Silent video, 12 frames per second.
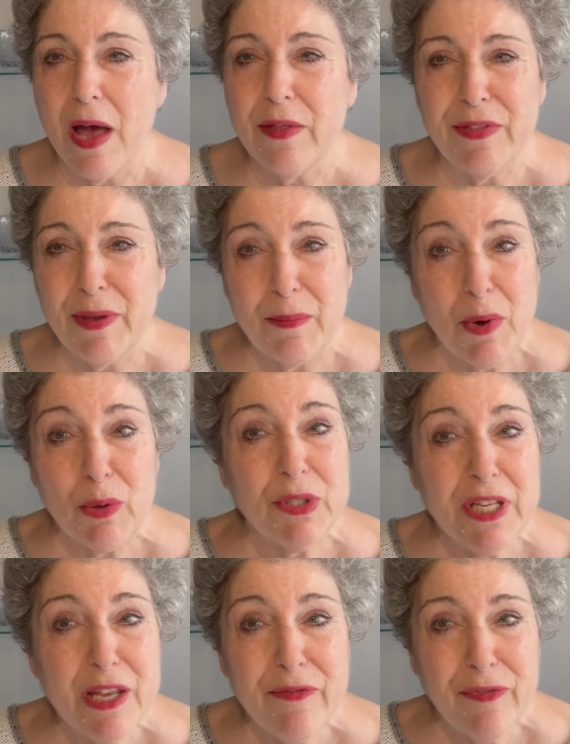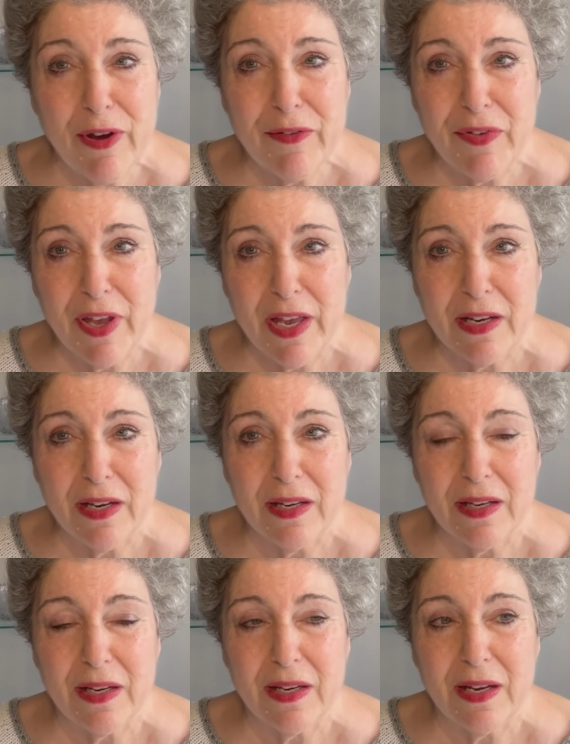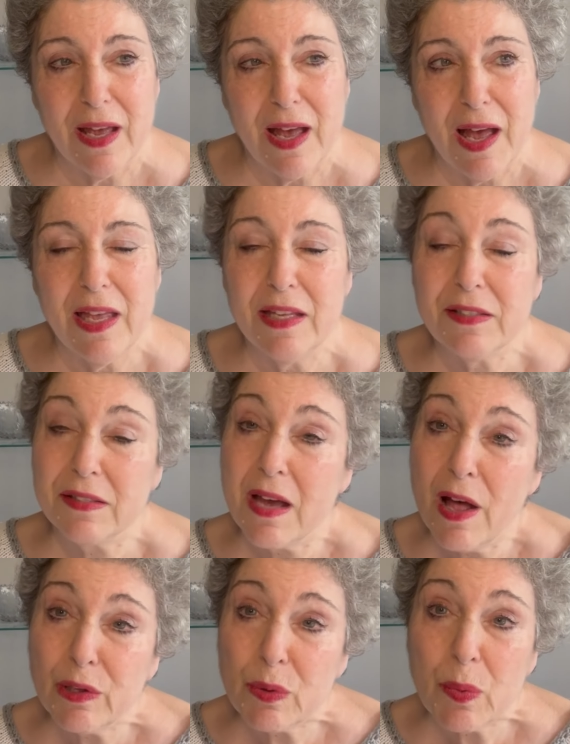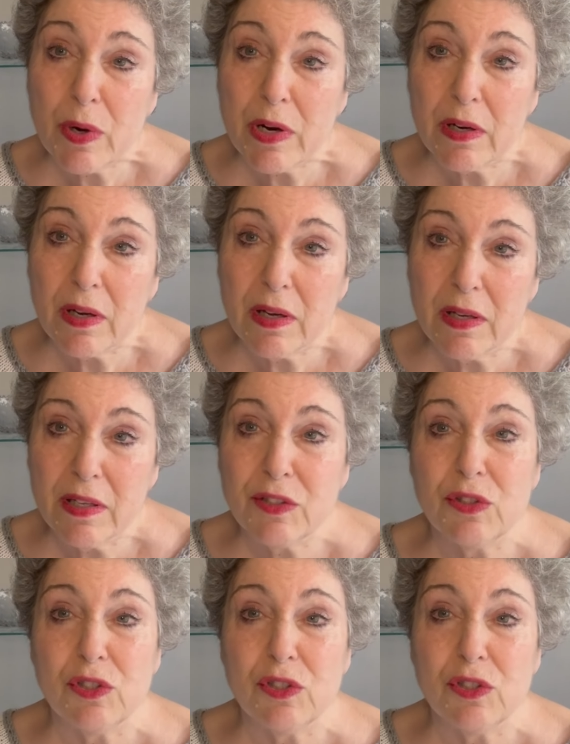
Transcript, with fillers: the motif of it. It's color work, it's